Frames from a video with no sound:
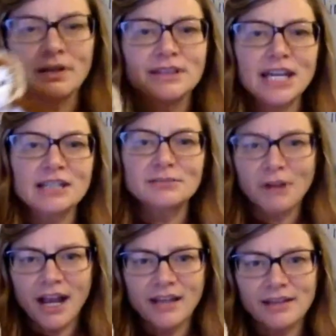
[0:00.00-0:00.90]
That's
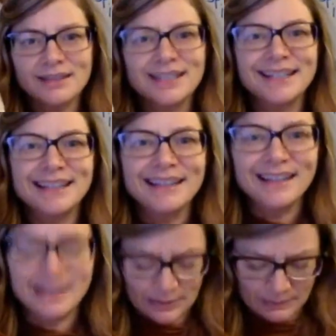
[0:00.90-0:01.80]
right.
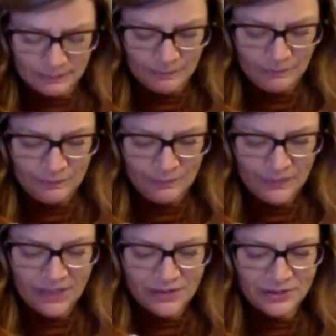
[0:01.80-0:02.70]
Eh.
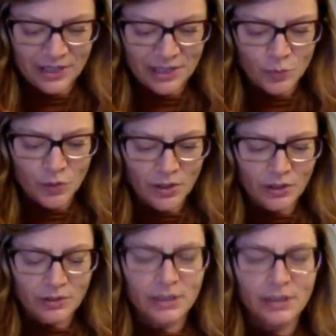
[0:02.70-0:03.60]
Here's our next
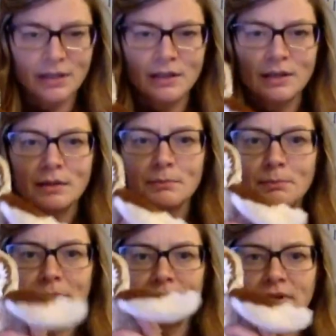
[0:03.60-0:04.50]
word.
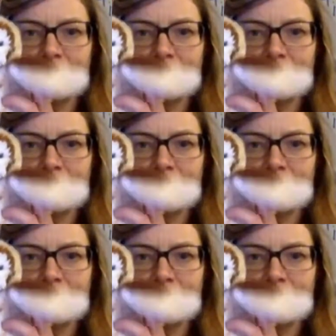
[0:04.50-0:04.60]
B-uzz.